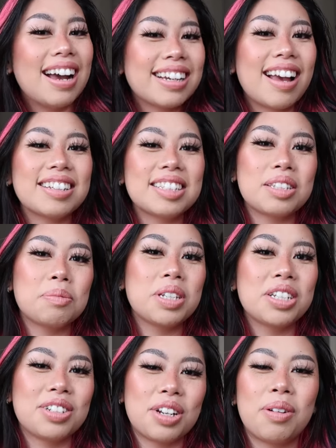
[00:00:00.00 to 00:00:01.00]
guys, it's
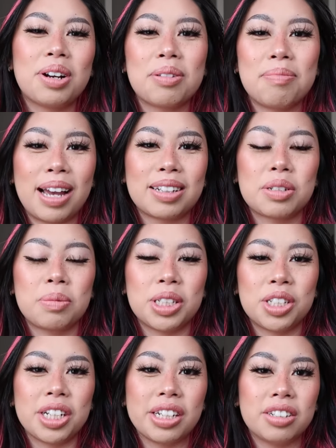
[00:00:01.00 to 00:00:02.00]
me Ejay, welcome back to my
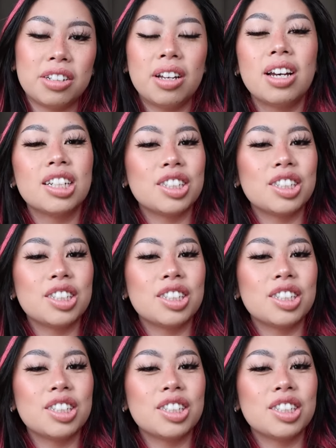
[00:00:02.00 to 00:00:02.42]
channel.